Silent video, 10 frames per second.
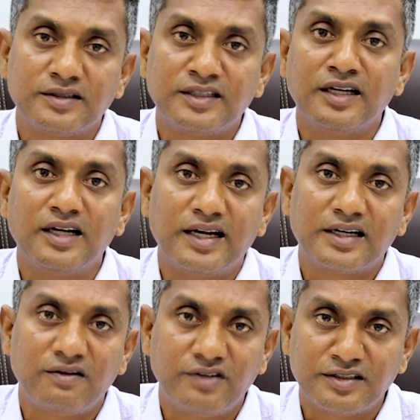a single
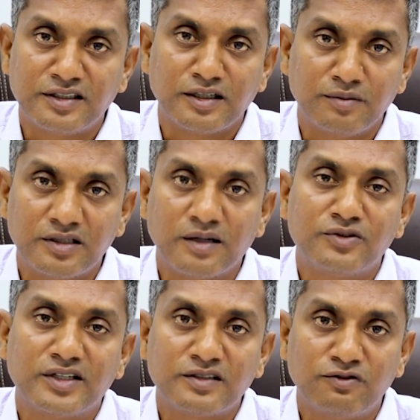aircraft doesn't come, it
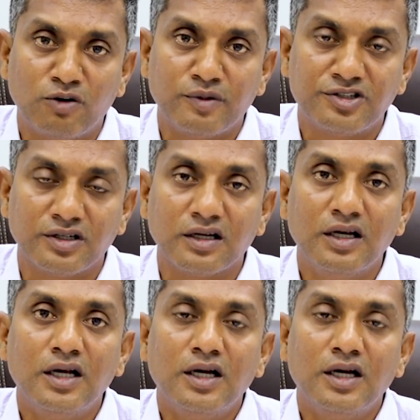comes as a formation.